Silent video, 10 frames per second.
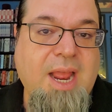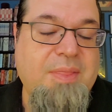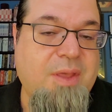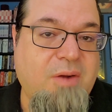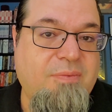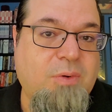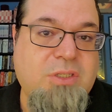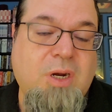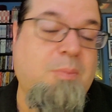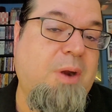and therefore
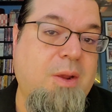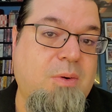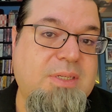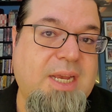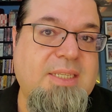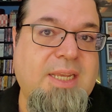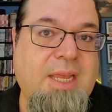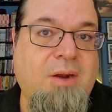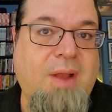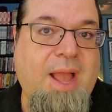start prioritizing
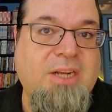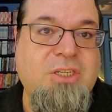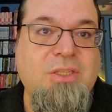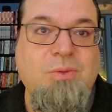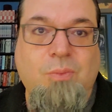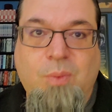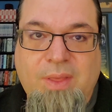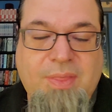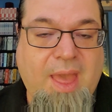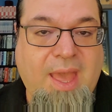interactions
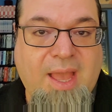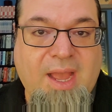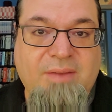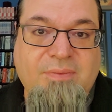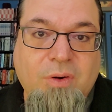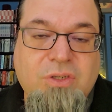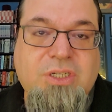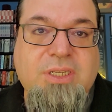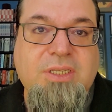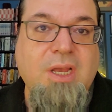with AI
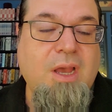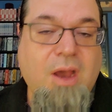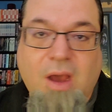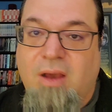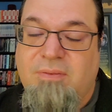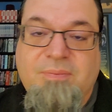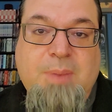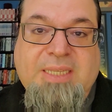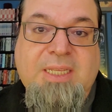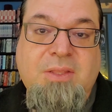versions of
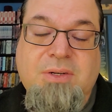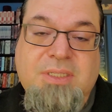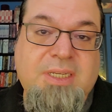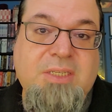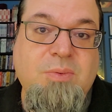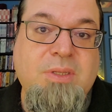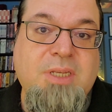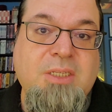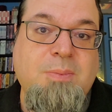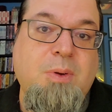basically the deceased ones
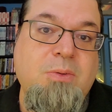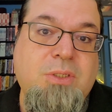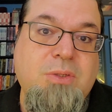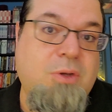as opposed to